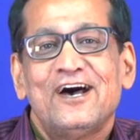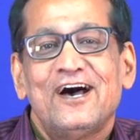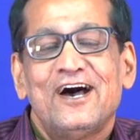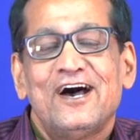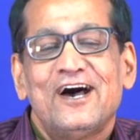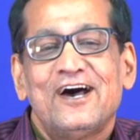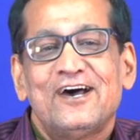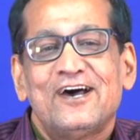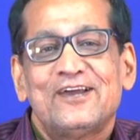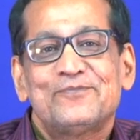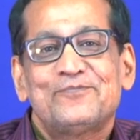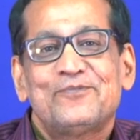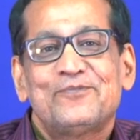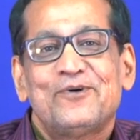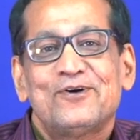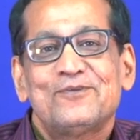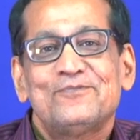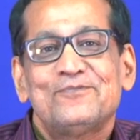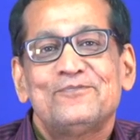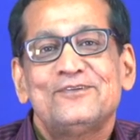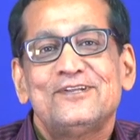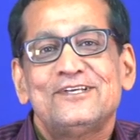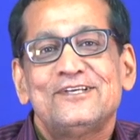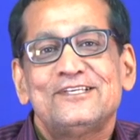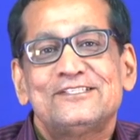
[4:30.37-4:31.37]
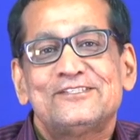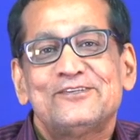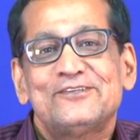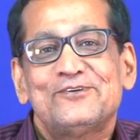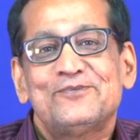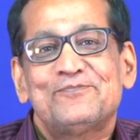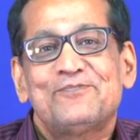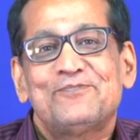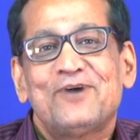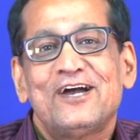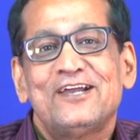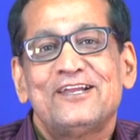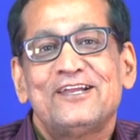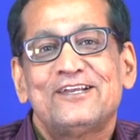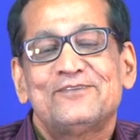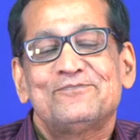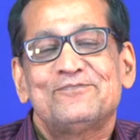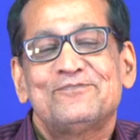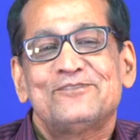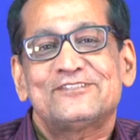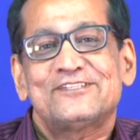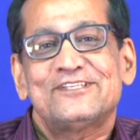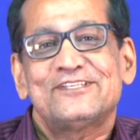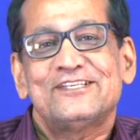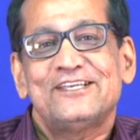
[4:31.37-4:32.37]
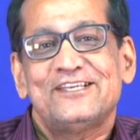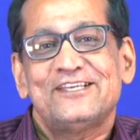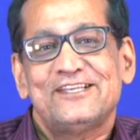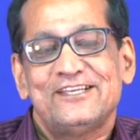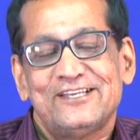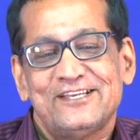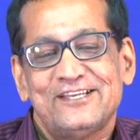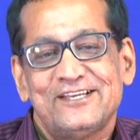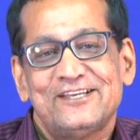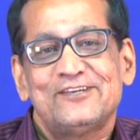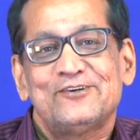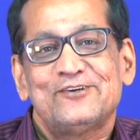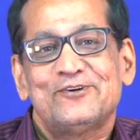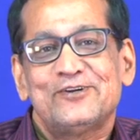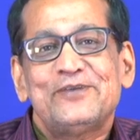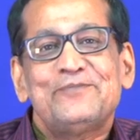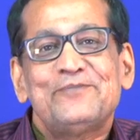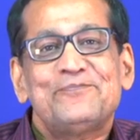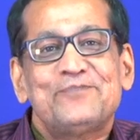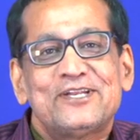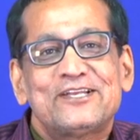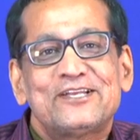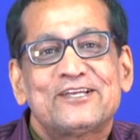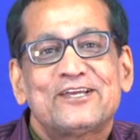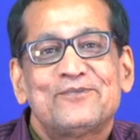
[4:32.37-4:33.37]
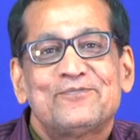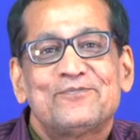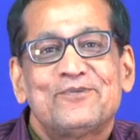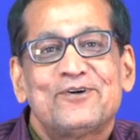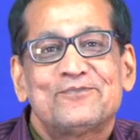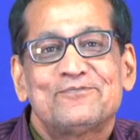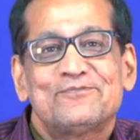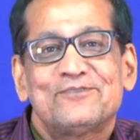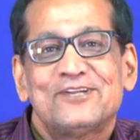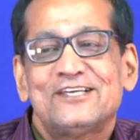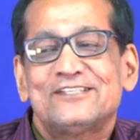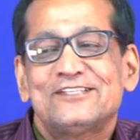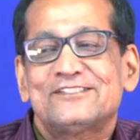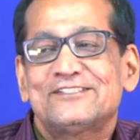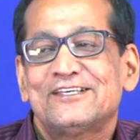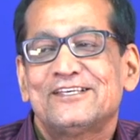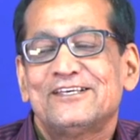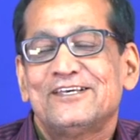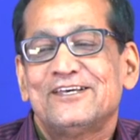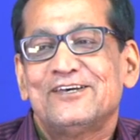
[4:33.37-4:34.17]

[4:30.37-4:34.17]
and formulas you will find mostly your empirical formulas,